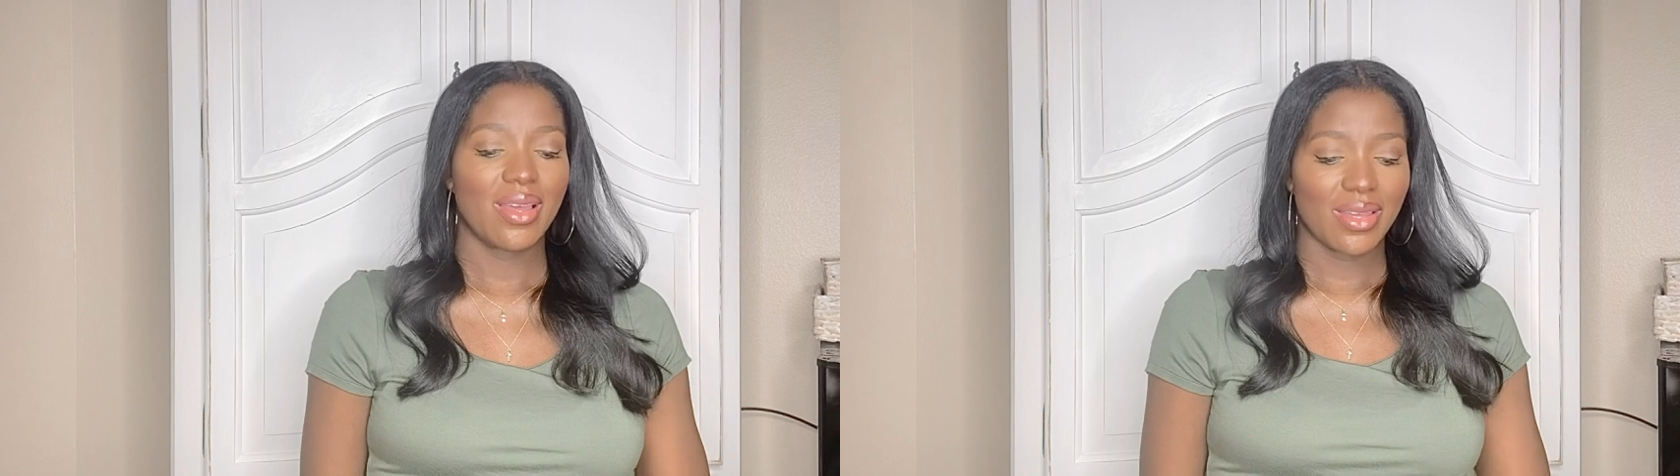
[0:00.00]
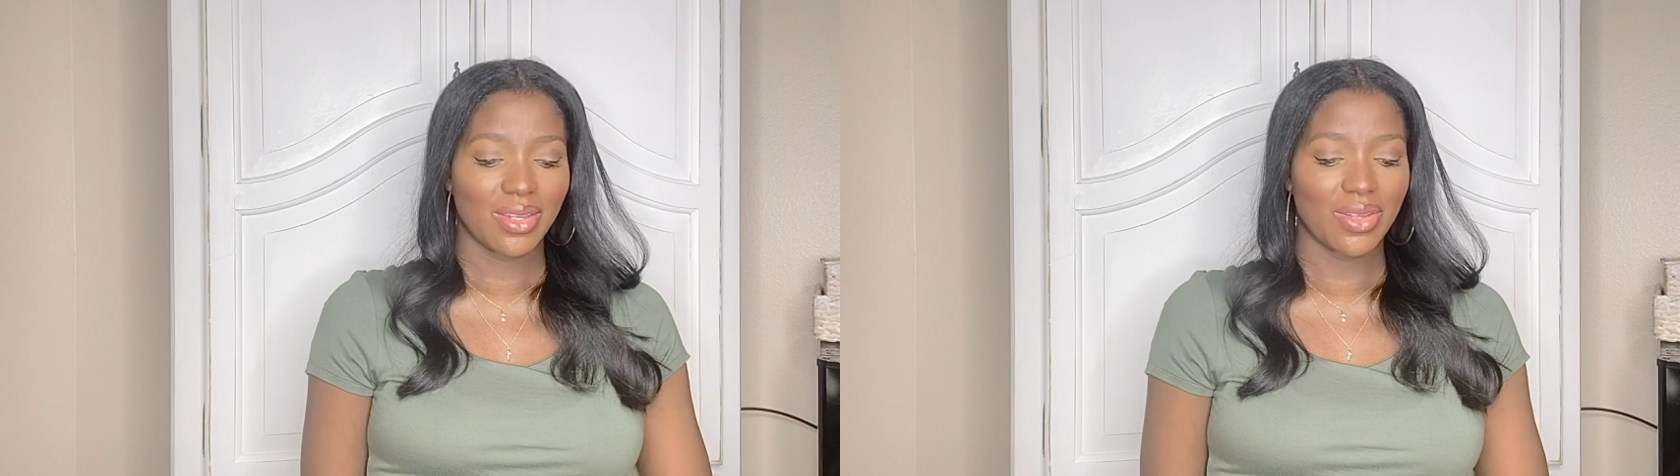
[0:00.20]

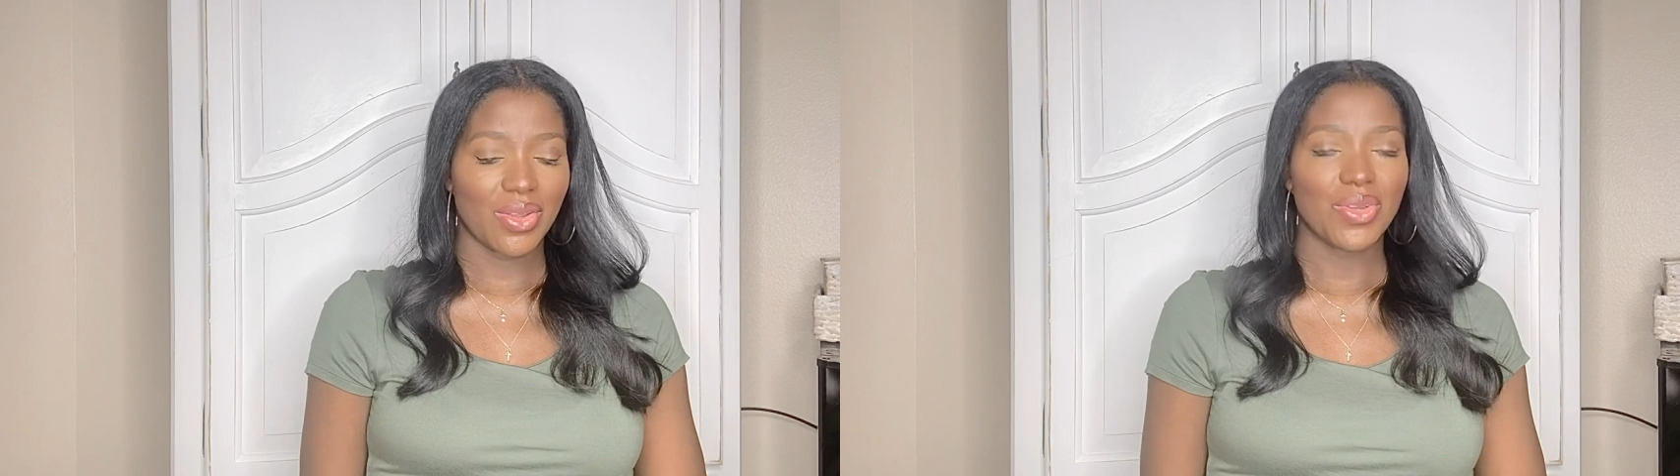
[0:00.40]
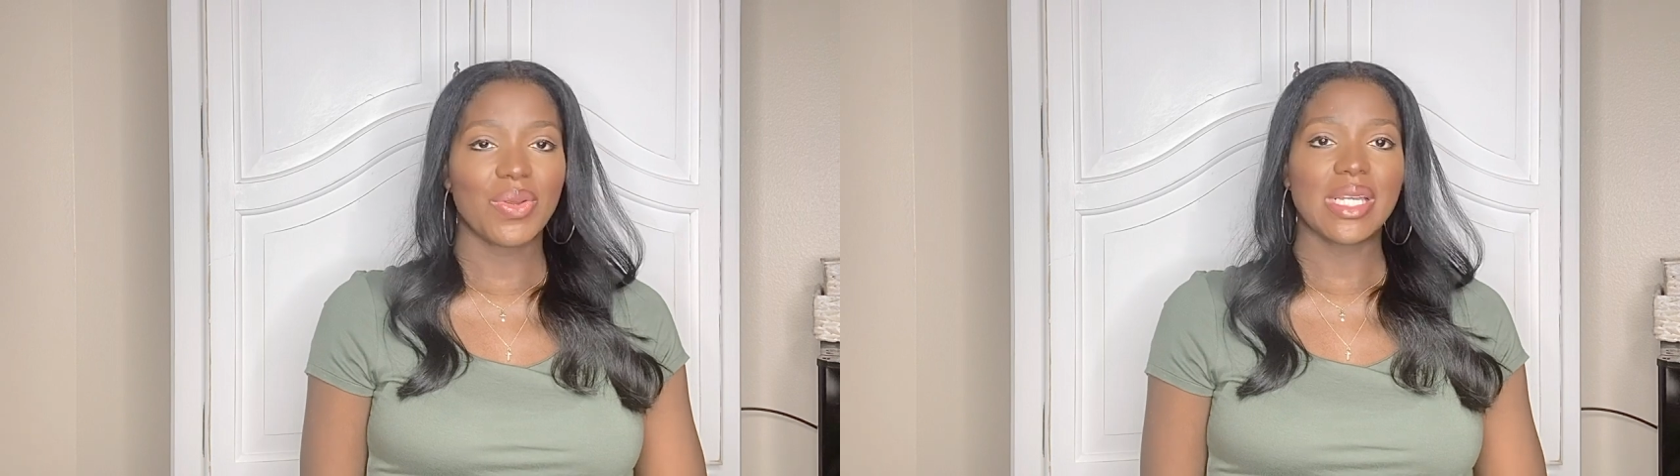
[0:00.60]

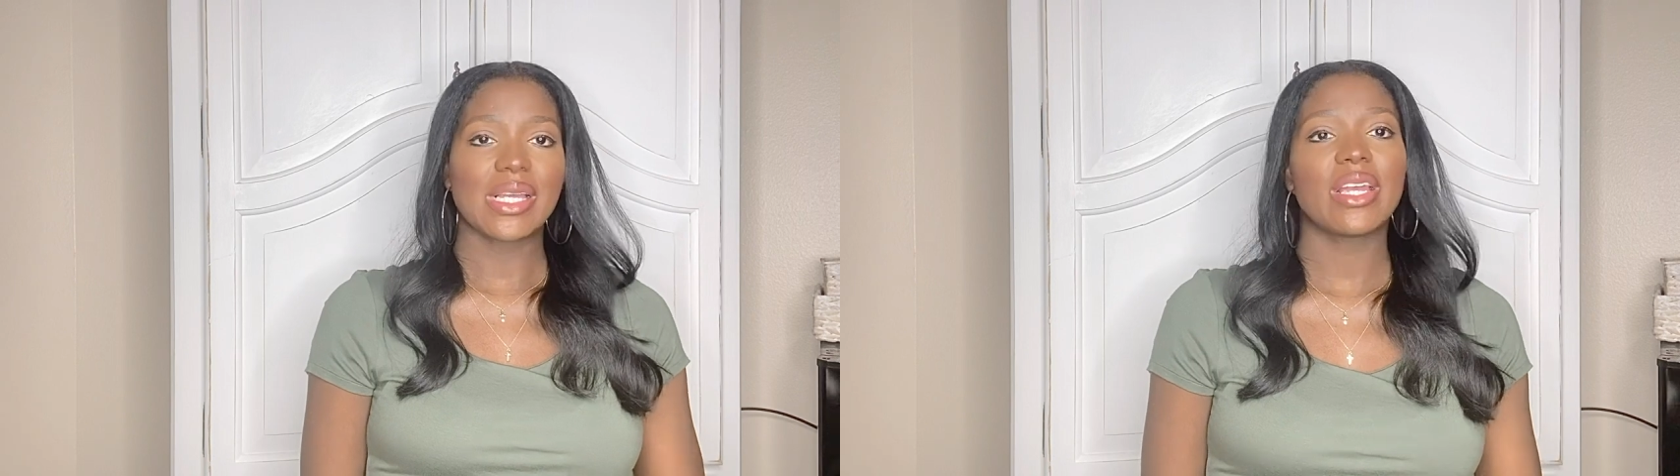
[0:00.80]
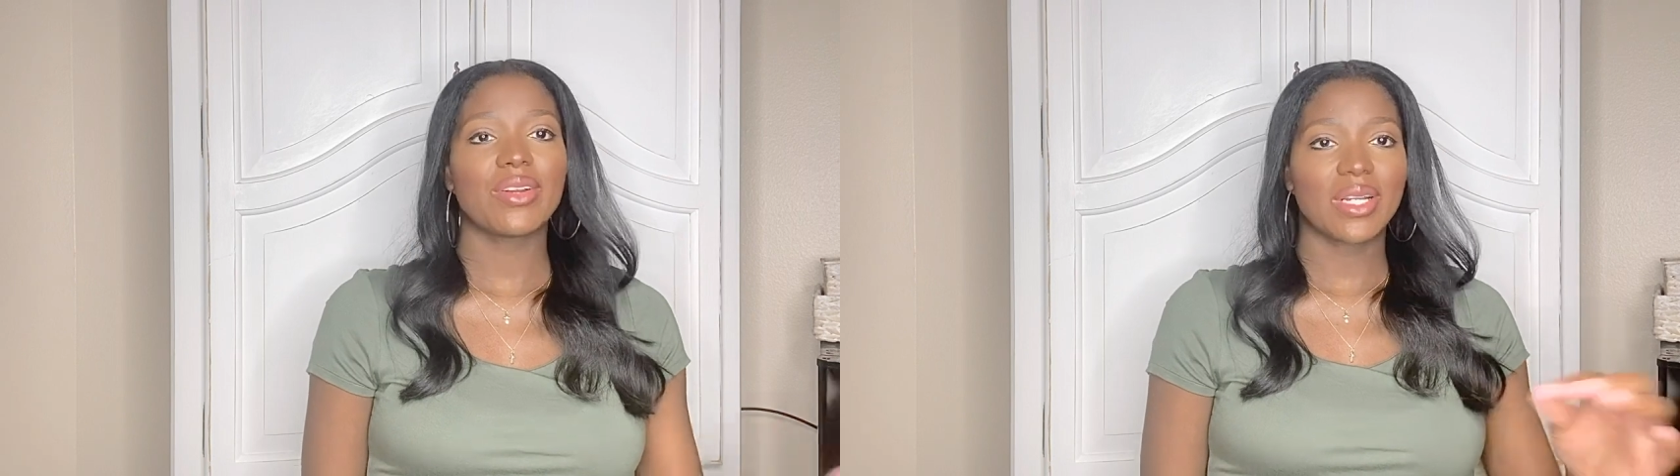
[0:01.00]
you
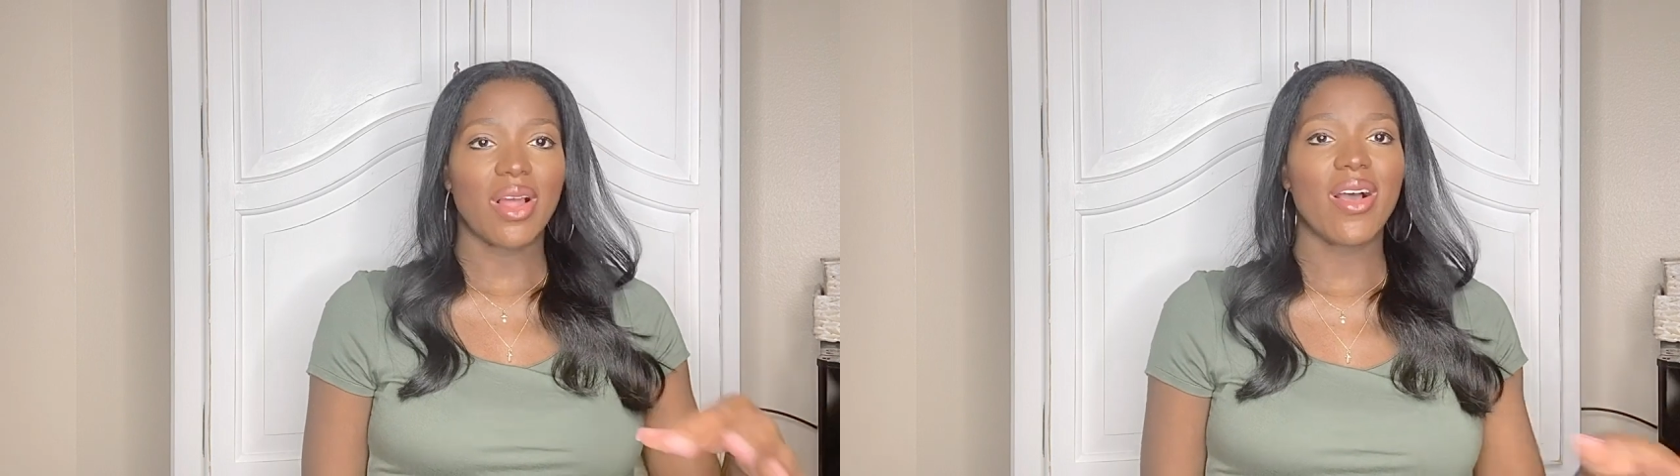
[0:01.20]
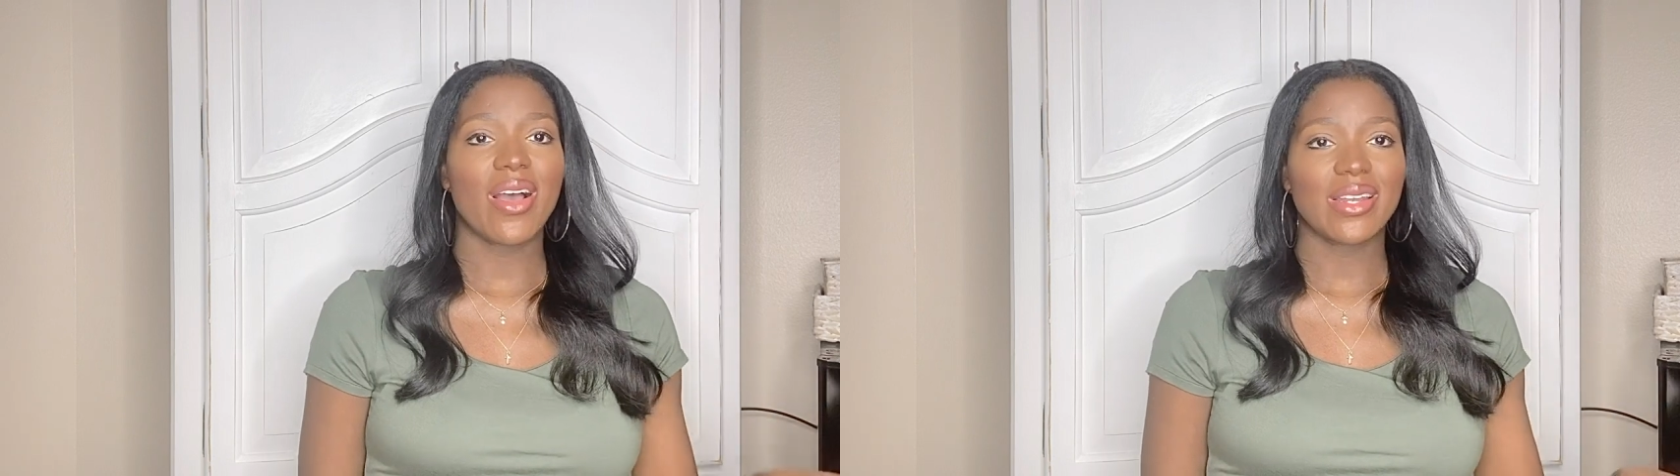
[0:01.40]
hear it
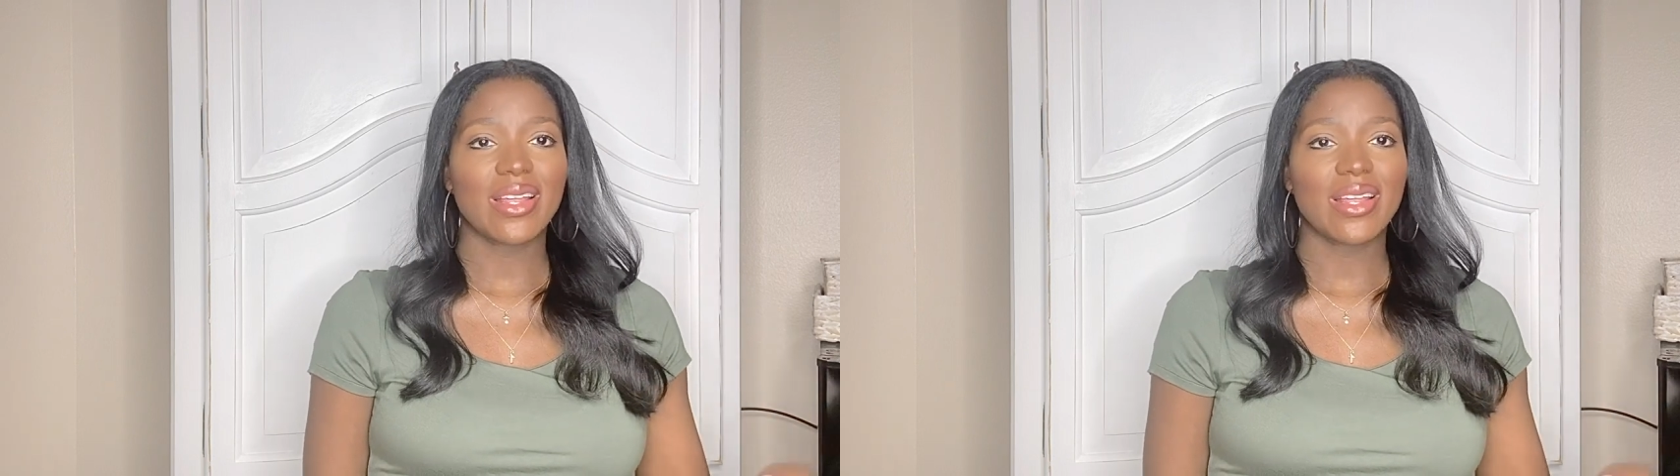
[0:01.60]
on